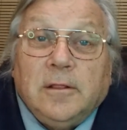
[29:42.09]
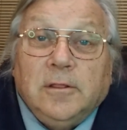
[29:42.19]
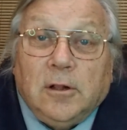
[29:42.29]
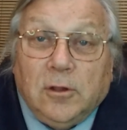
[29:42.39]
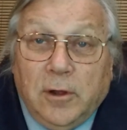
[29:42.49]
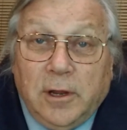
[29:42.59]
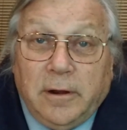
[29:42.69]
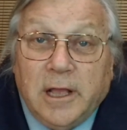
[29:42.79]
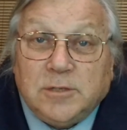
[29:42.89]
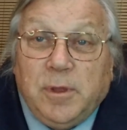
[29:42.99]
the lawyer
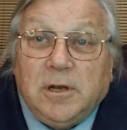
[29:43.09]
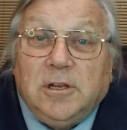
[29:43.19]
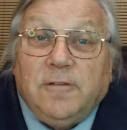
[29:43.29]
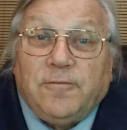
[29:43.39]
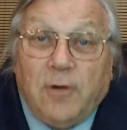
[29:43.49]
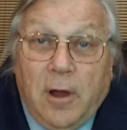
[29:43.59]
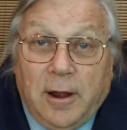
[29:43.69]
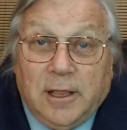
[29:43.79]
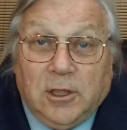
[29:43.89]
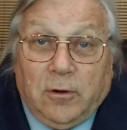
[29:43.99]
has been
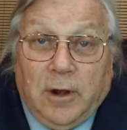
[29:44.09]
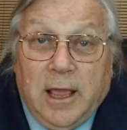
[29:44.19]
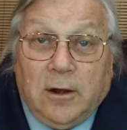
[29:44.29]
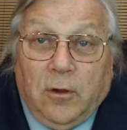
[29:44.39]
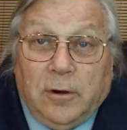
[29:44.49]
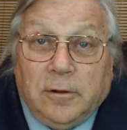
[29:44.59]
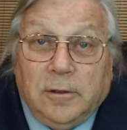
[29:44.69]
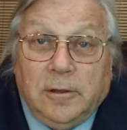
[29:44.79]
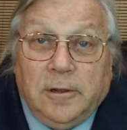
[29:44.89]
defrauding your landlord.